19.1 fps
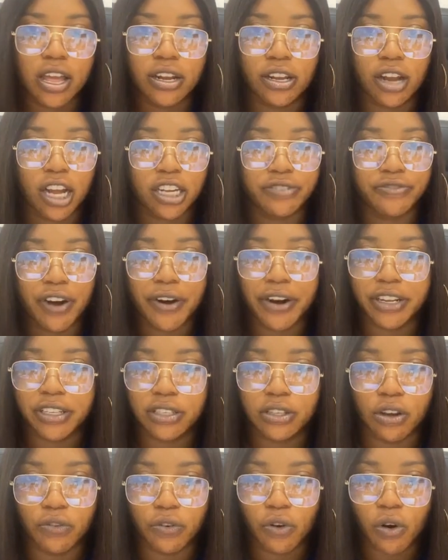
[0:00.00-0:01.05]
a large
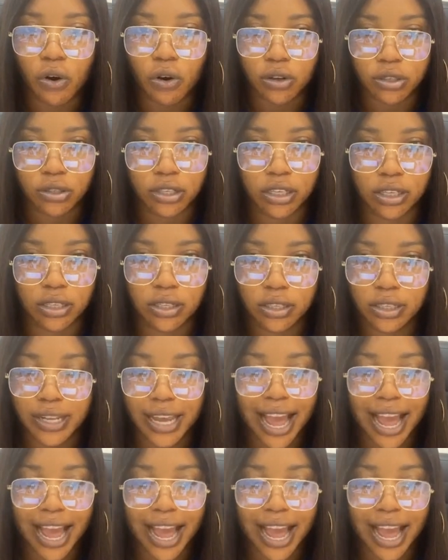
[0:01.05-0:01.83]
variety of courses.